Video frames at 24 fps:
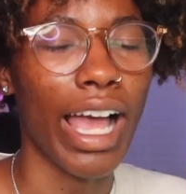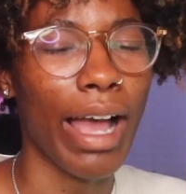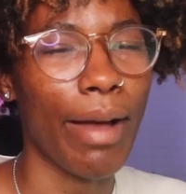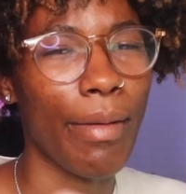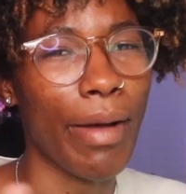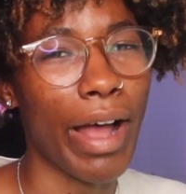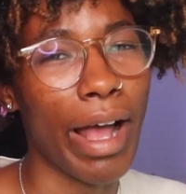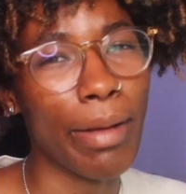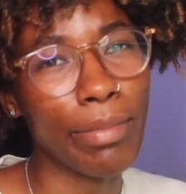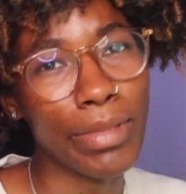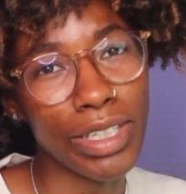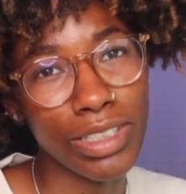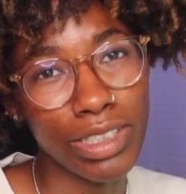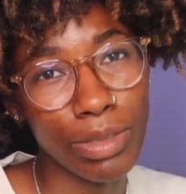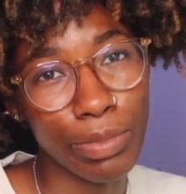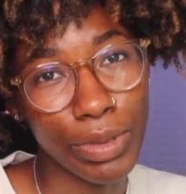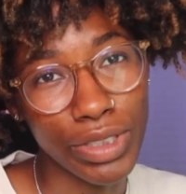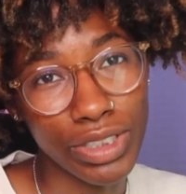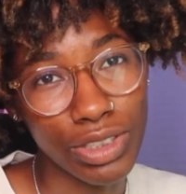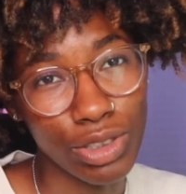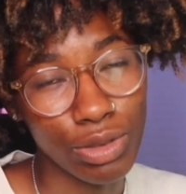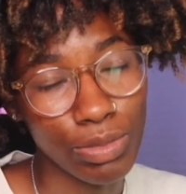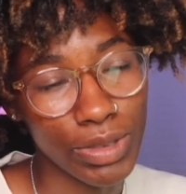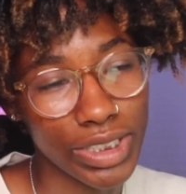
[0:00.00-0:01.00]
I'm not going to
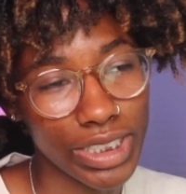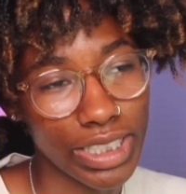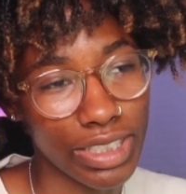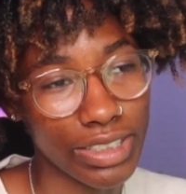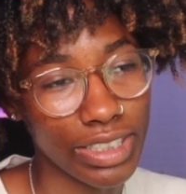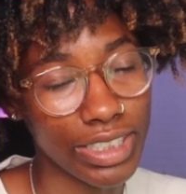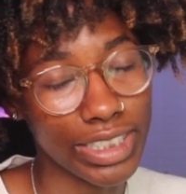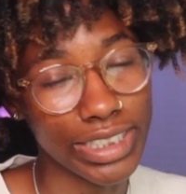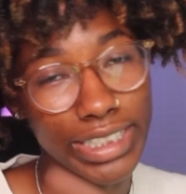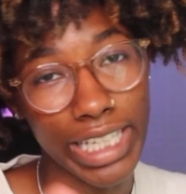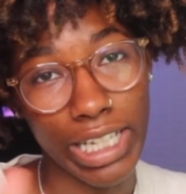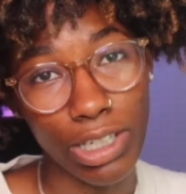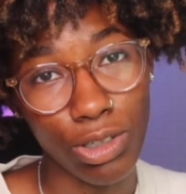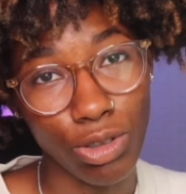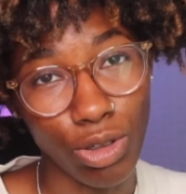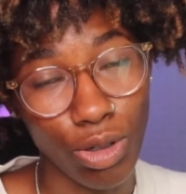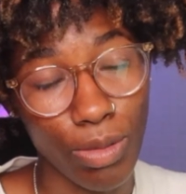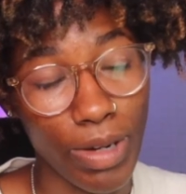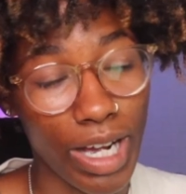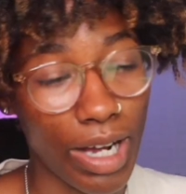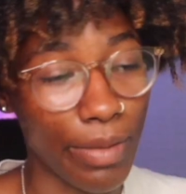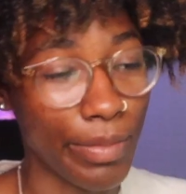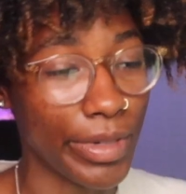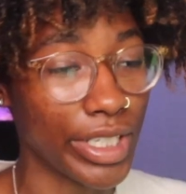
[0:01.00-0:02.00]
put too much out there because I don't
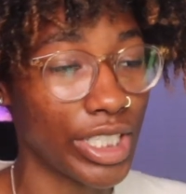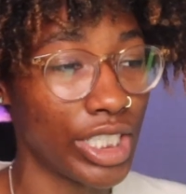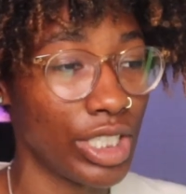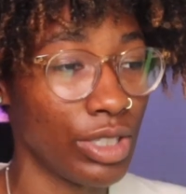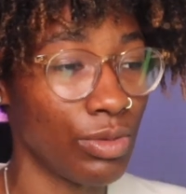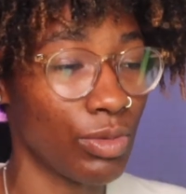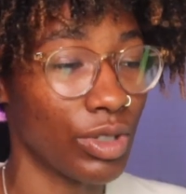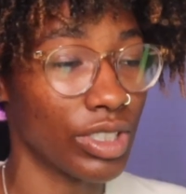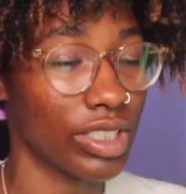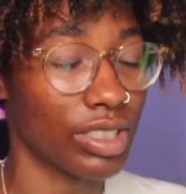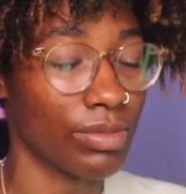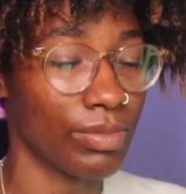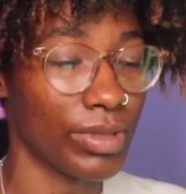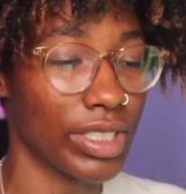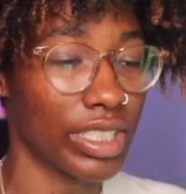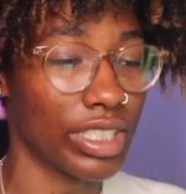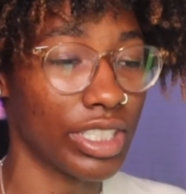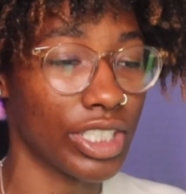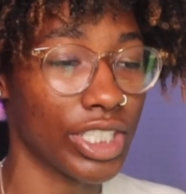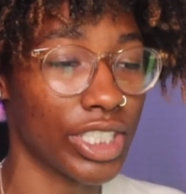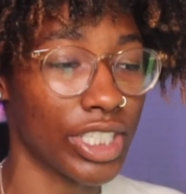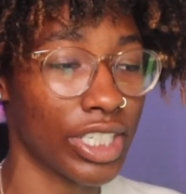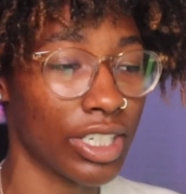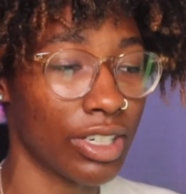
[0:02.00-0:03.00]
know how much he wants me
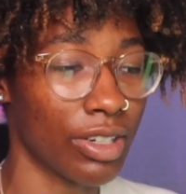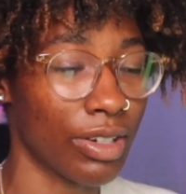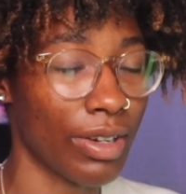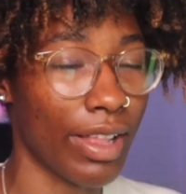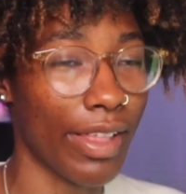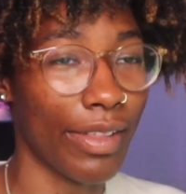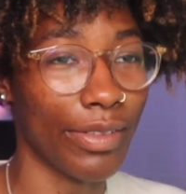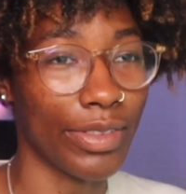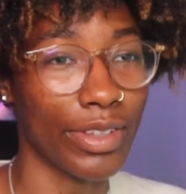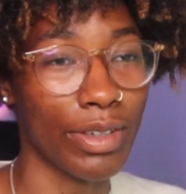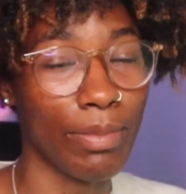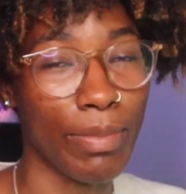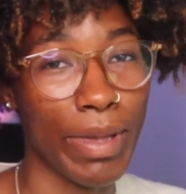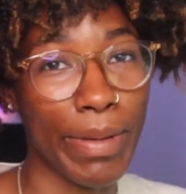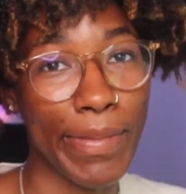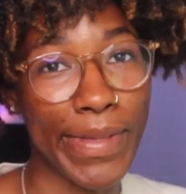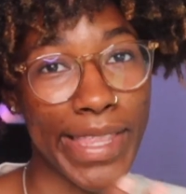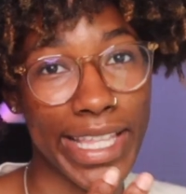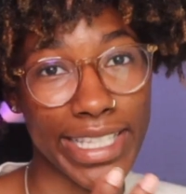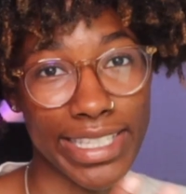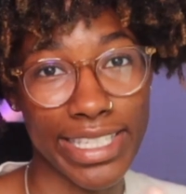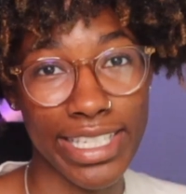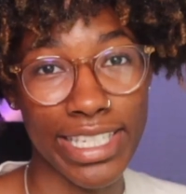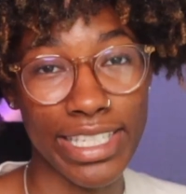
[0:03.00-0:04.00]
to share out there. Maybe
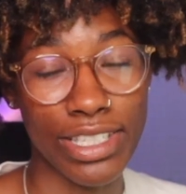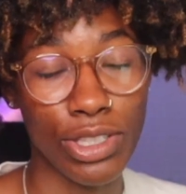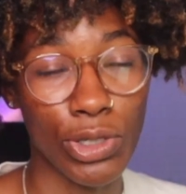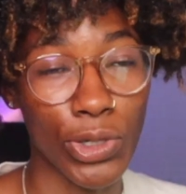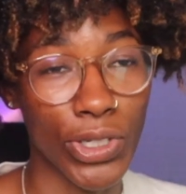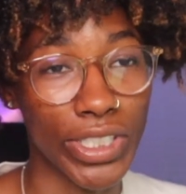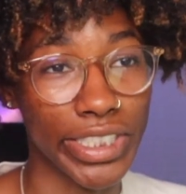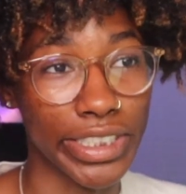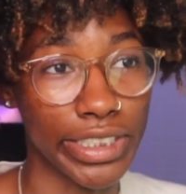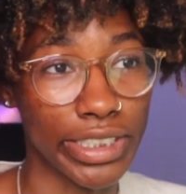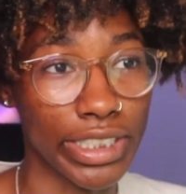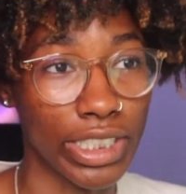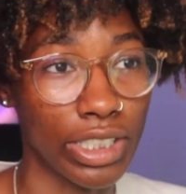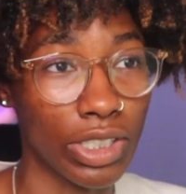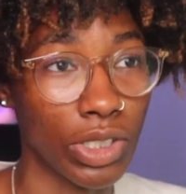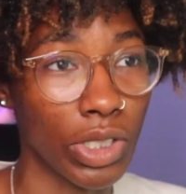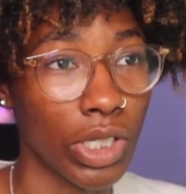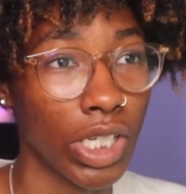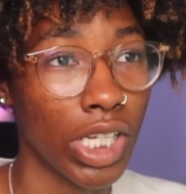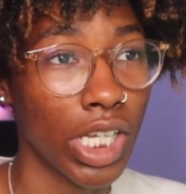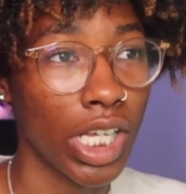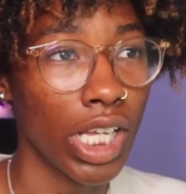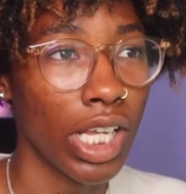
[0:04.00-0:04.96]
that's his story to tell.